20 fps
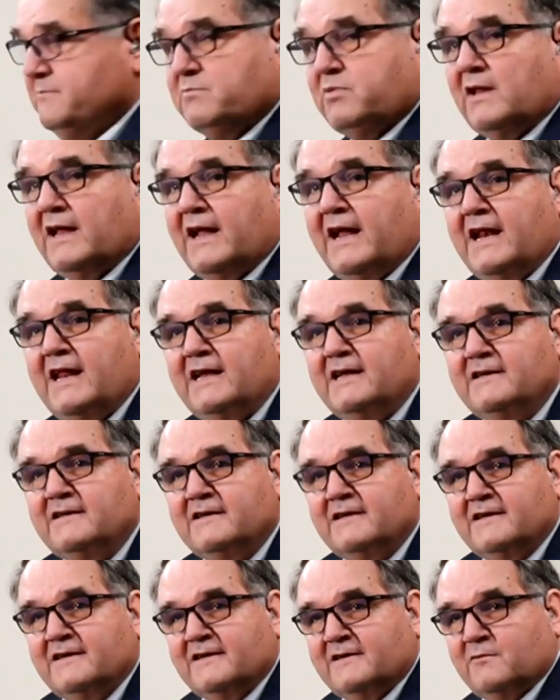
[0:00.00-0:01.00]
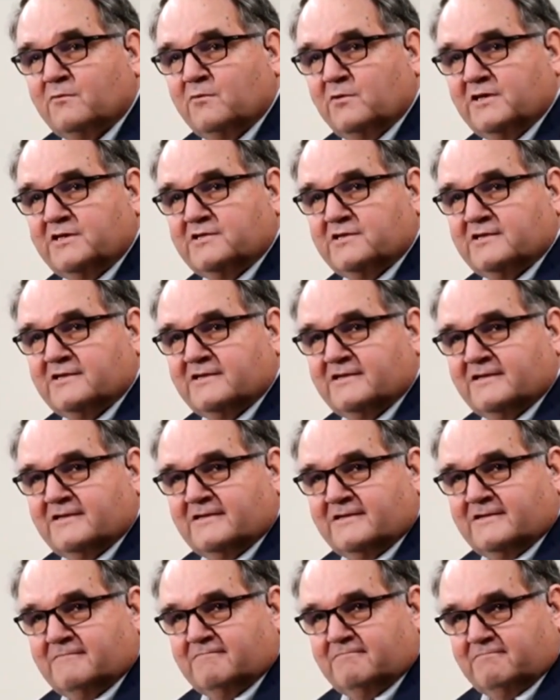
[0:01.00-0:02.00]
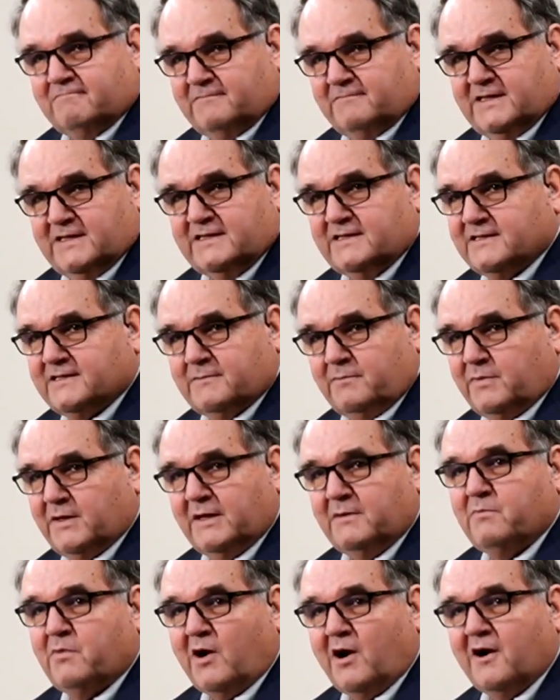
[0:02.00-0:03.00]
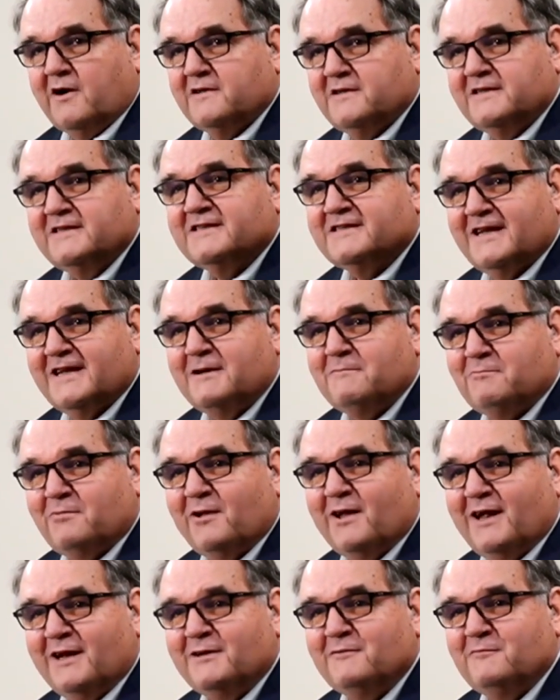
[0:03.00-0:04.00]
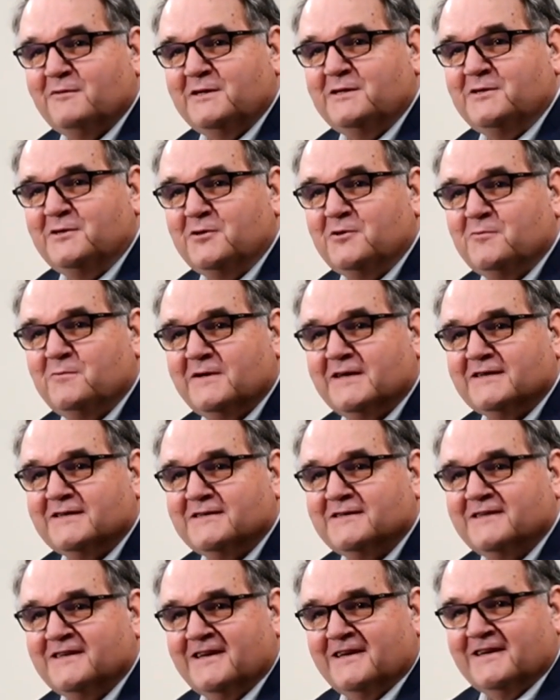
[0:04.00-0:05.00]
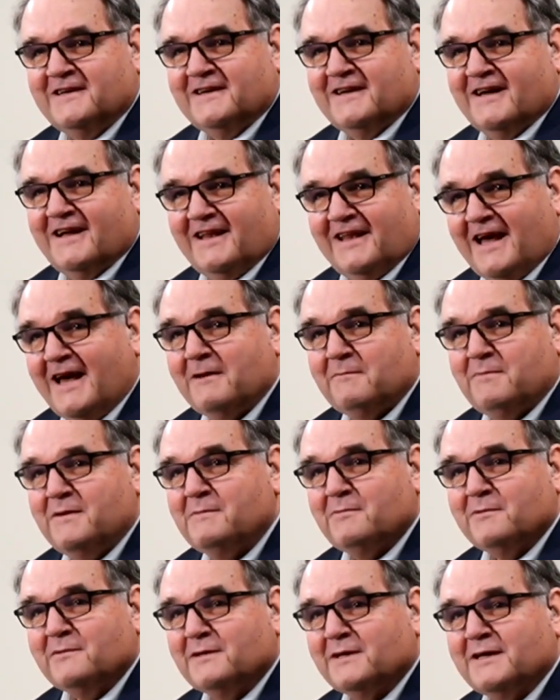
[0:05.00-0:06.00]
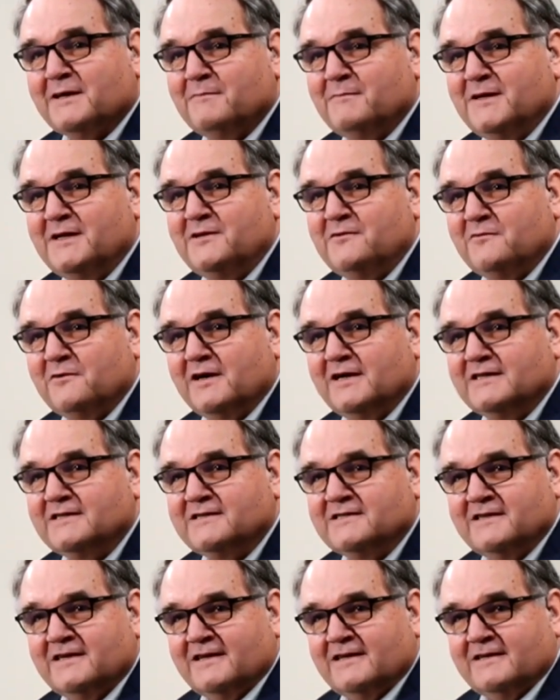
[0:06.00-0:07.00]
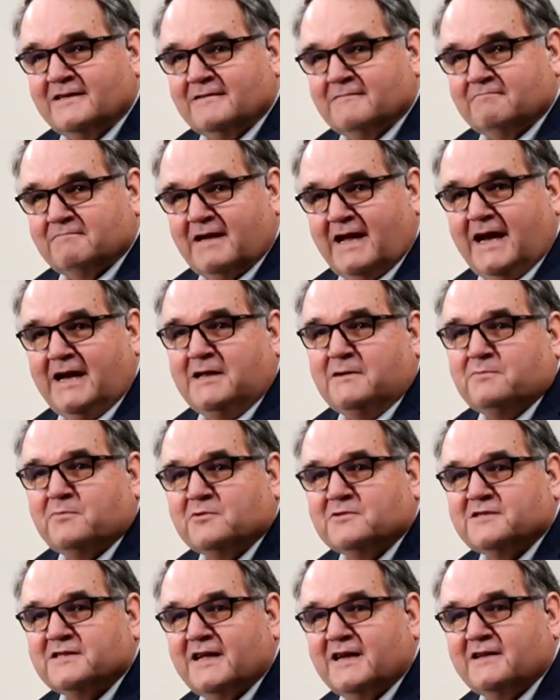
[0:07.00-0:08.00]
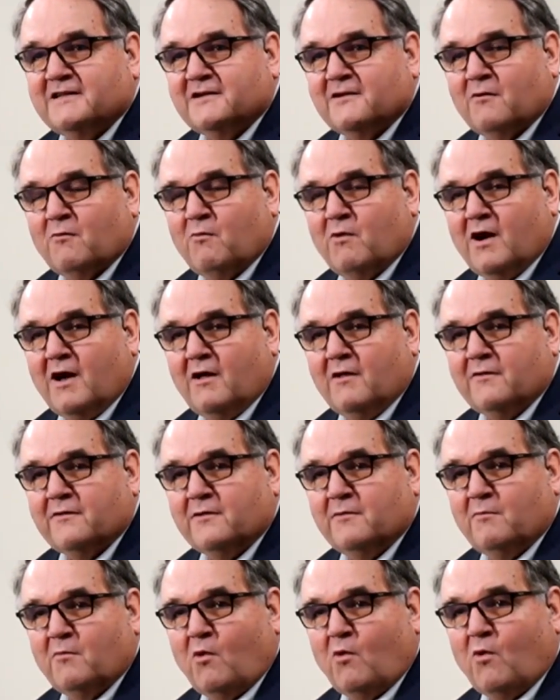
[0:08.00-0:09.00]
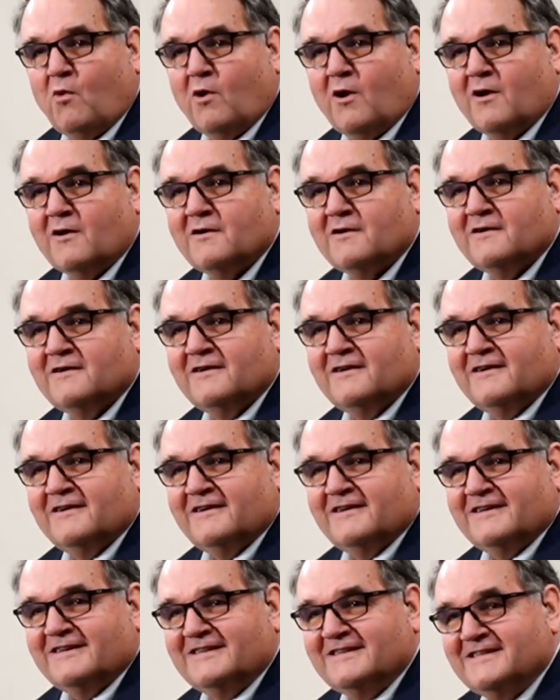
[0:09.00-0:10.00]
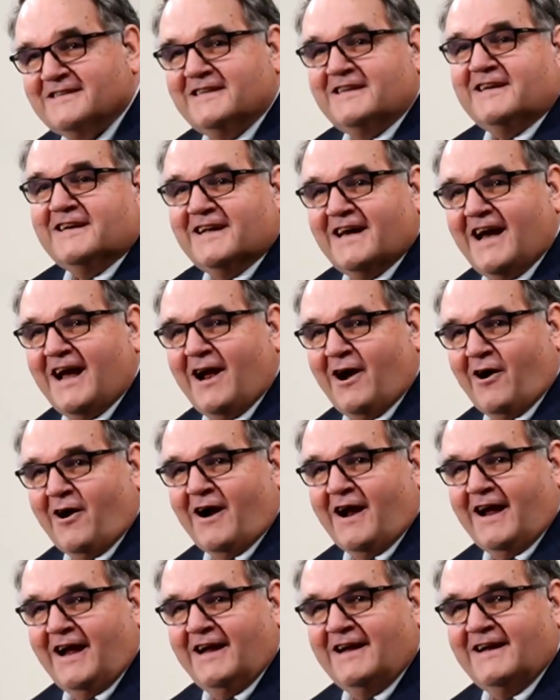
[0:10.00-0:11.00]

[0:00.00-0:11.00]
planning, which this is a big part of the estate planning we do because a lot of people that come into us, 80% of their wealth or more is in an IRA.